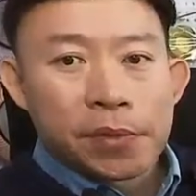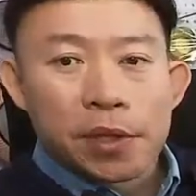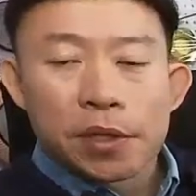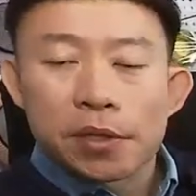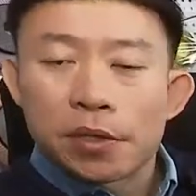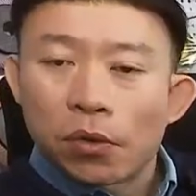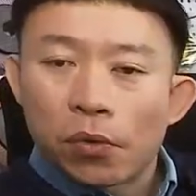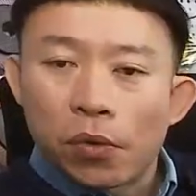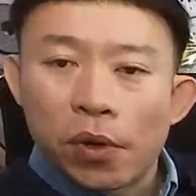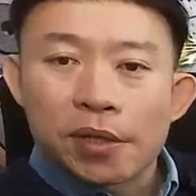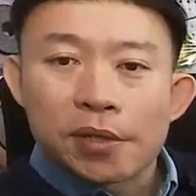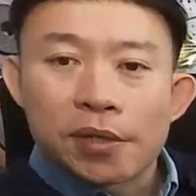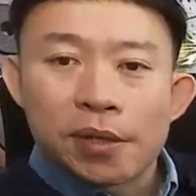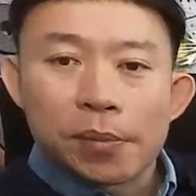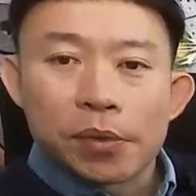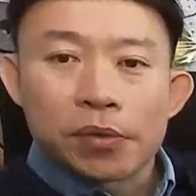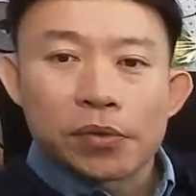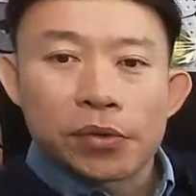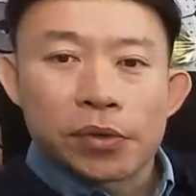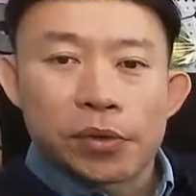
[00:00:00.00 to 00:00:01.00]
It's a quite
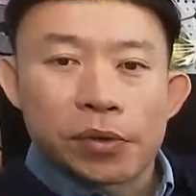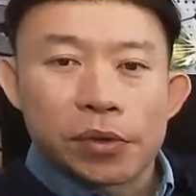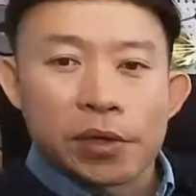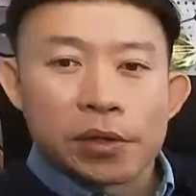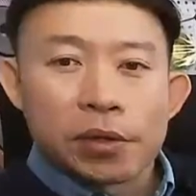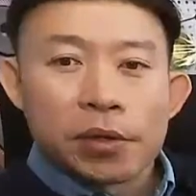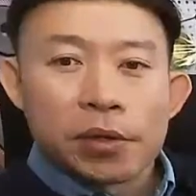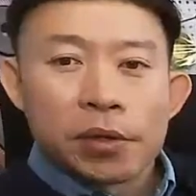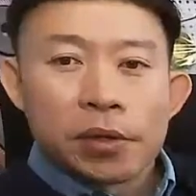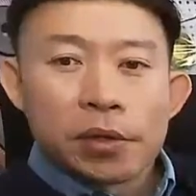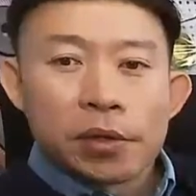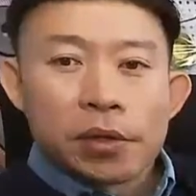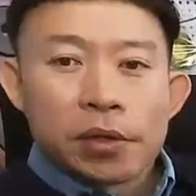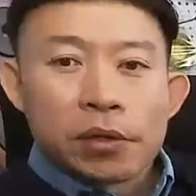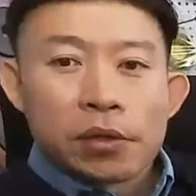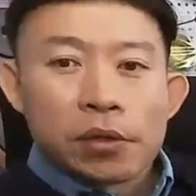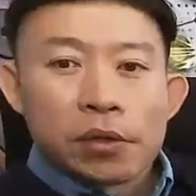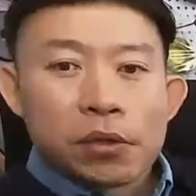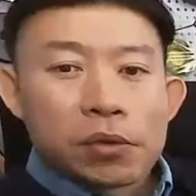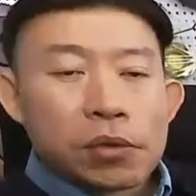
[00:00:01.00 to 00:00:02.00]
simple theory.
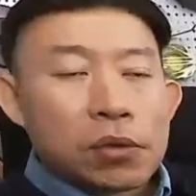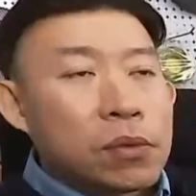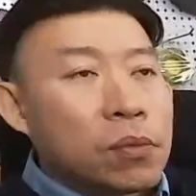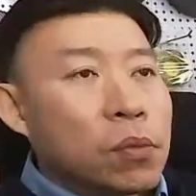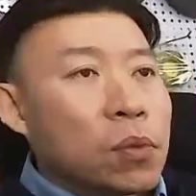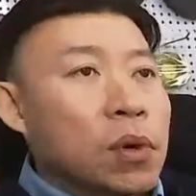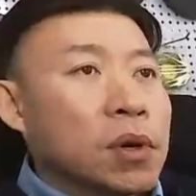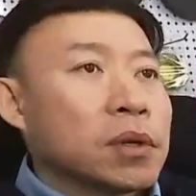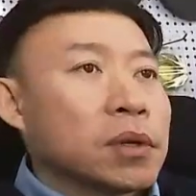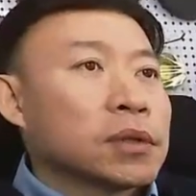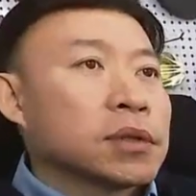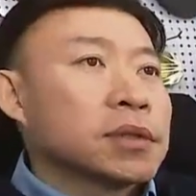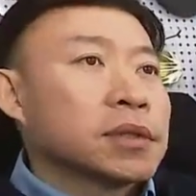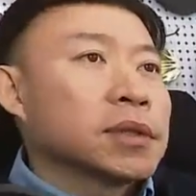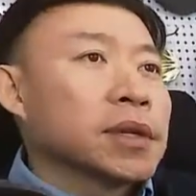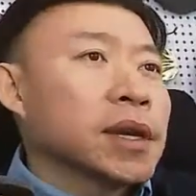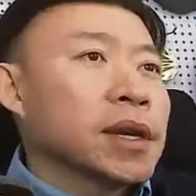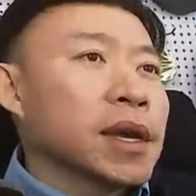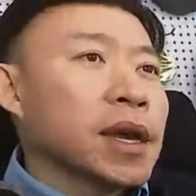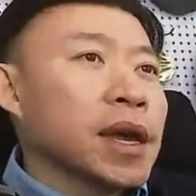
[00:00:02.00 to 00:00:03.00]
You don't want
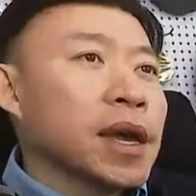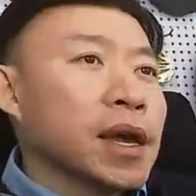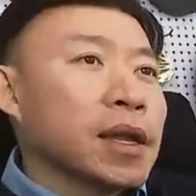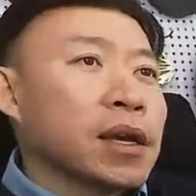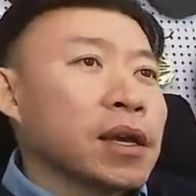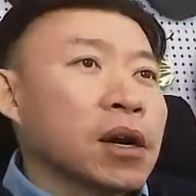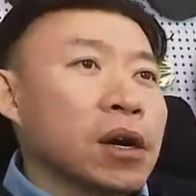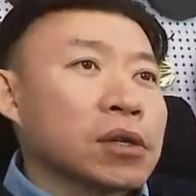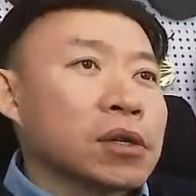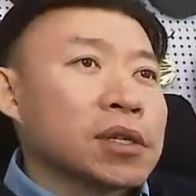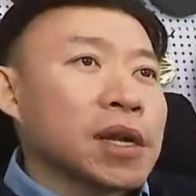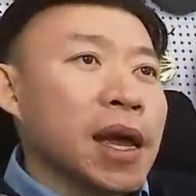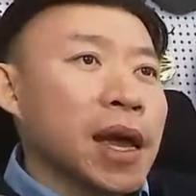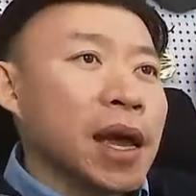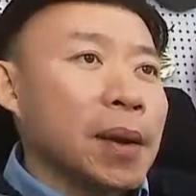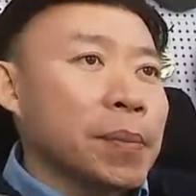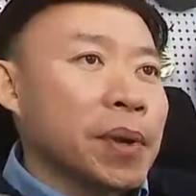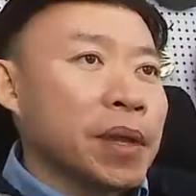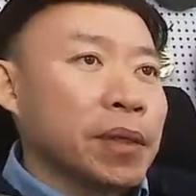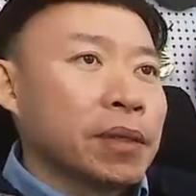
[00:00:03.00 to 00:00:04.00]
any loss
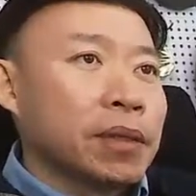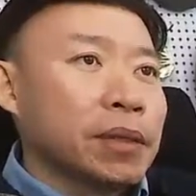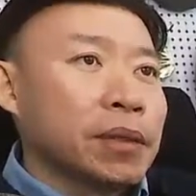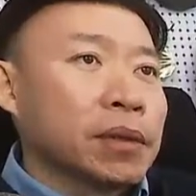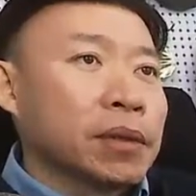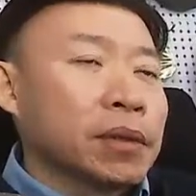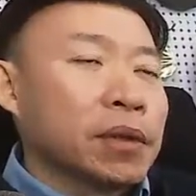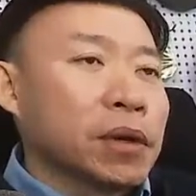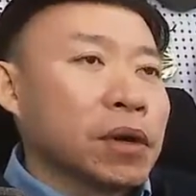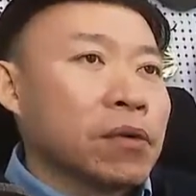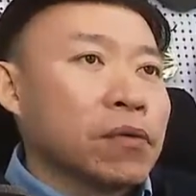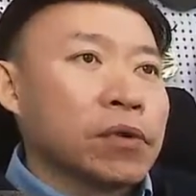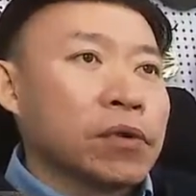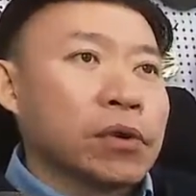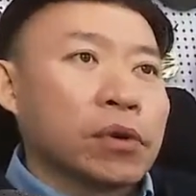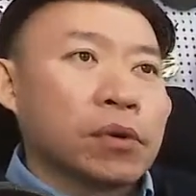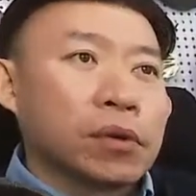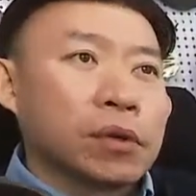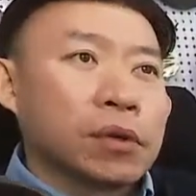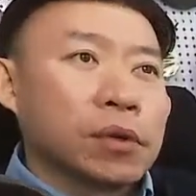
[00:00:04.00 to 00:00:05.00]
happen of
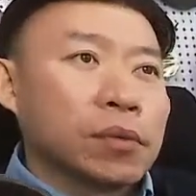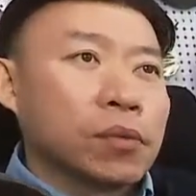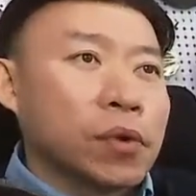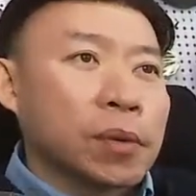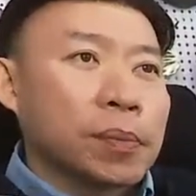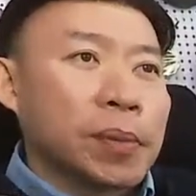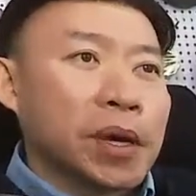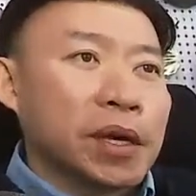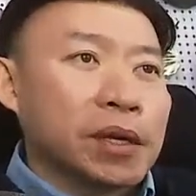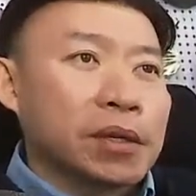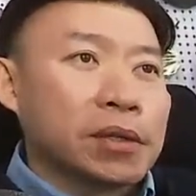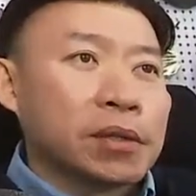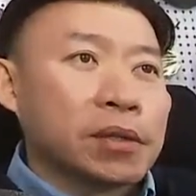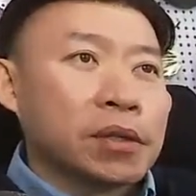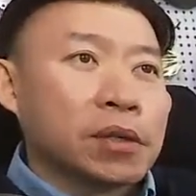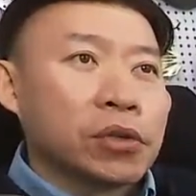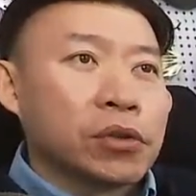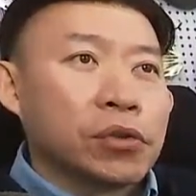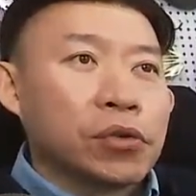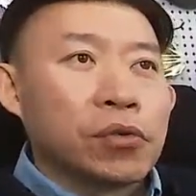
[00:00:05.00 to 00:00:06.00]
your workpiece
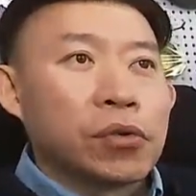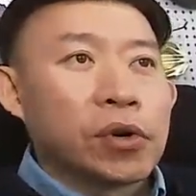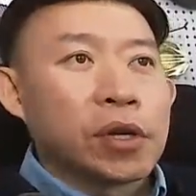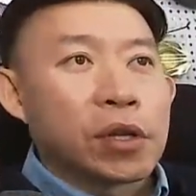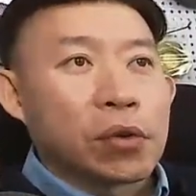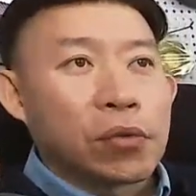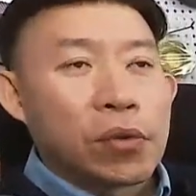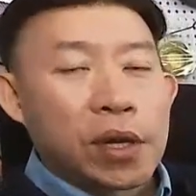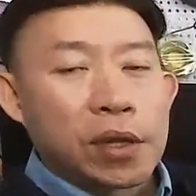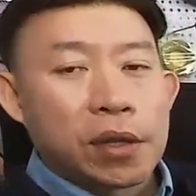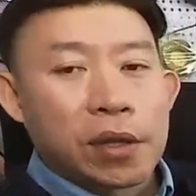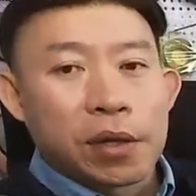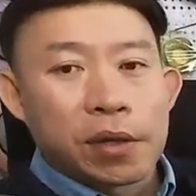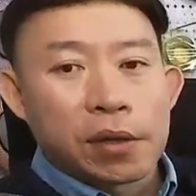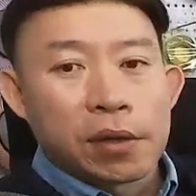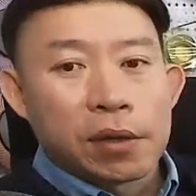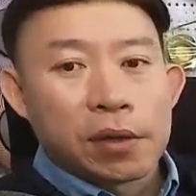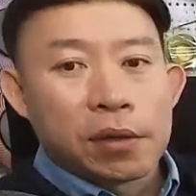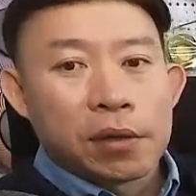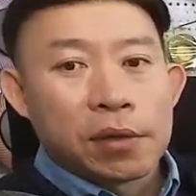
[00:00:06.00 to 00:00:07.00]
during the branding.
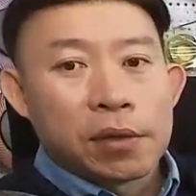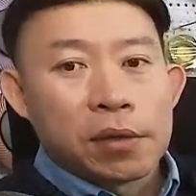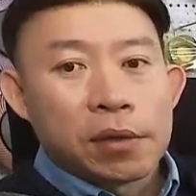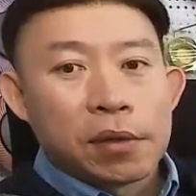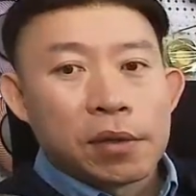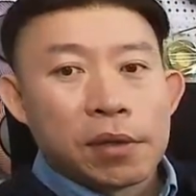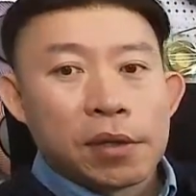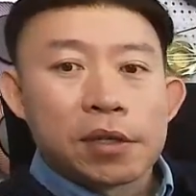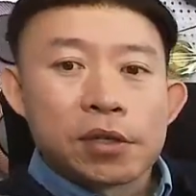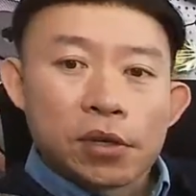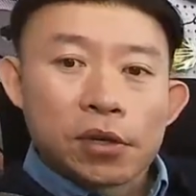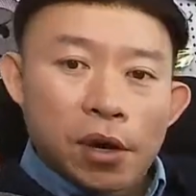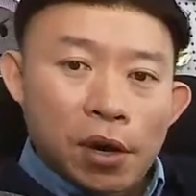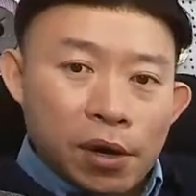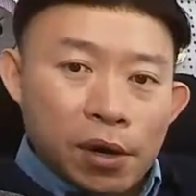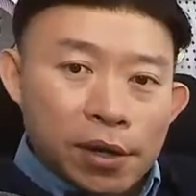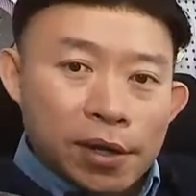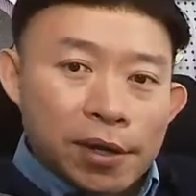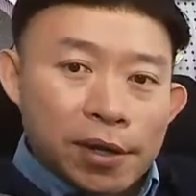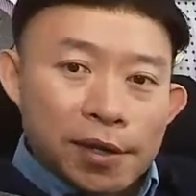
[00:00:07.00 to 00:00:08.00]
It,
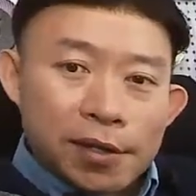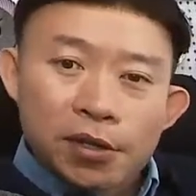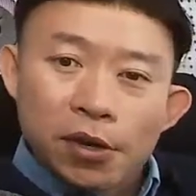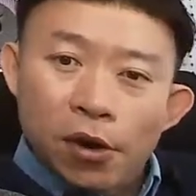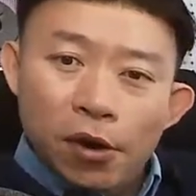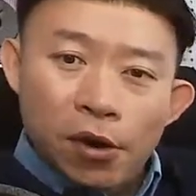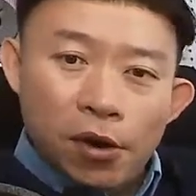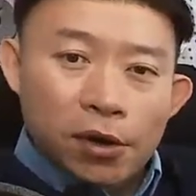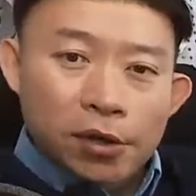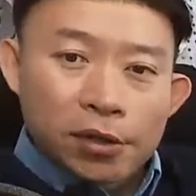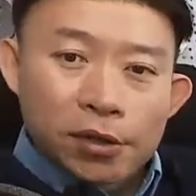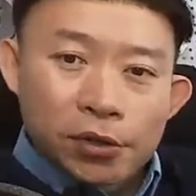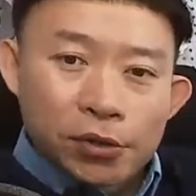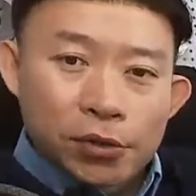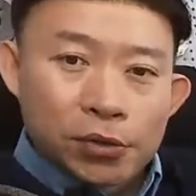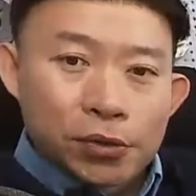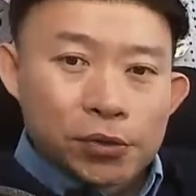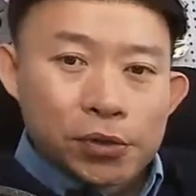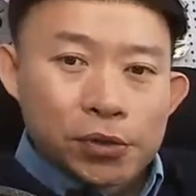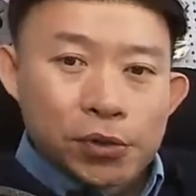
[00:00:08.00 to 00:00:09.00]
it is hard to
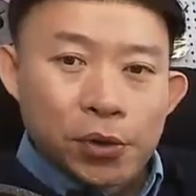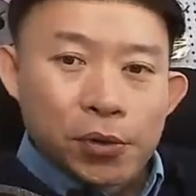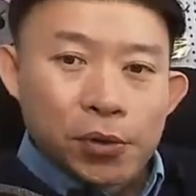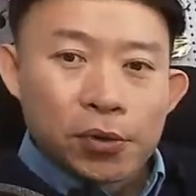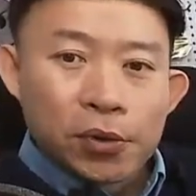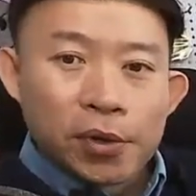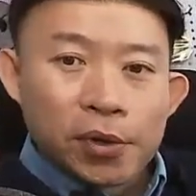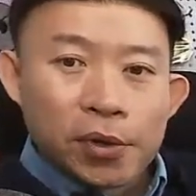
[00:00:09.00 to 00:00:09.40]
do so.